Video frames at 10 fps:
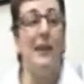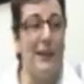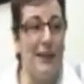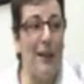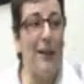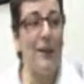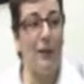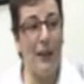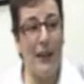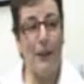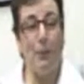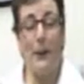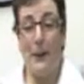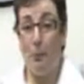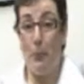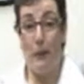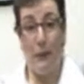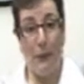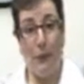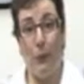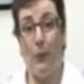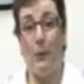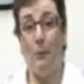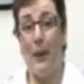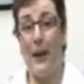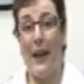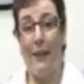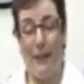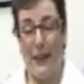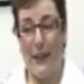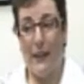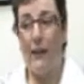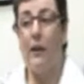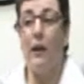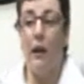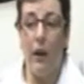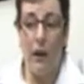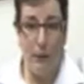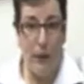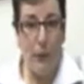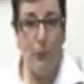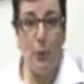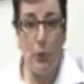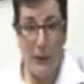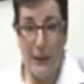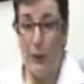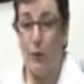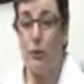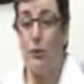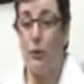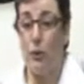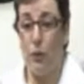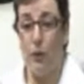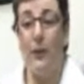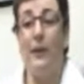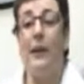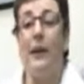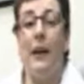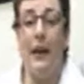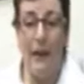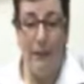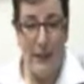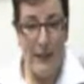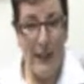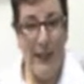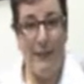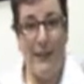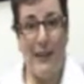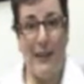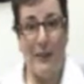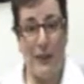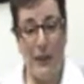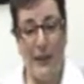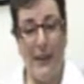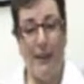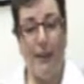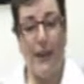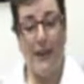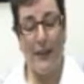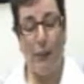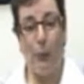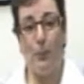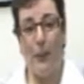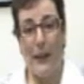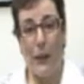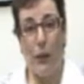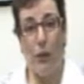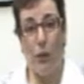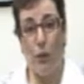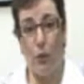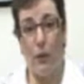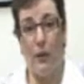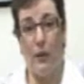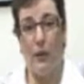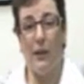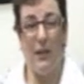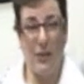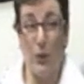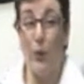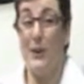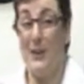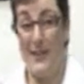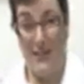you're a little bit above everyone by having a few more skills or have achieved in a certain area that would make you look good.